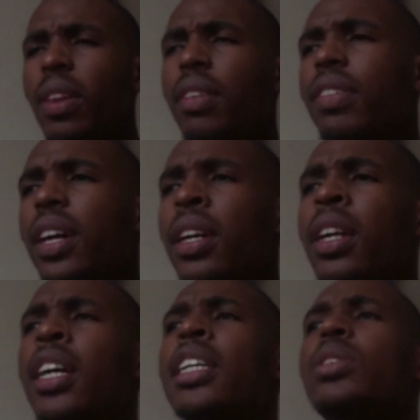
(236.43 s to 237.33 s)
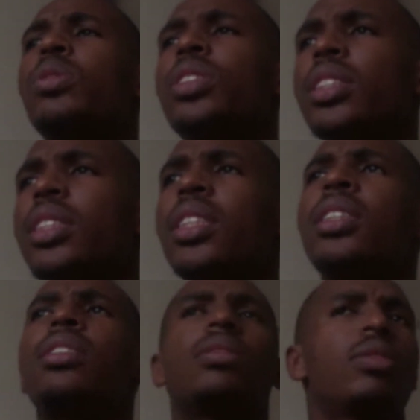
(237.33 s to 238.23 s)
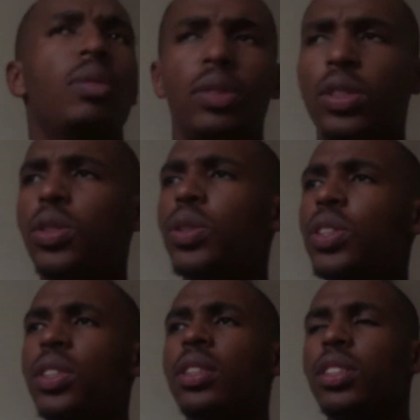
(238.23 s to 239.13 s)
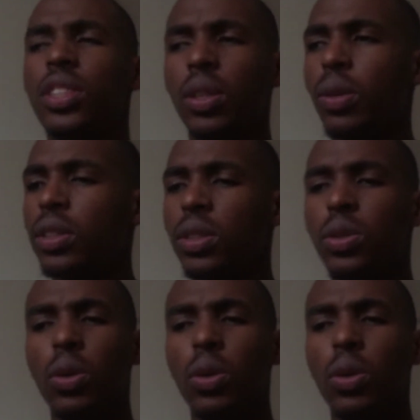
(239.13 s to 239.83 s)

Fine. So she says, from the situation, the chick wanted to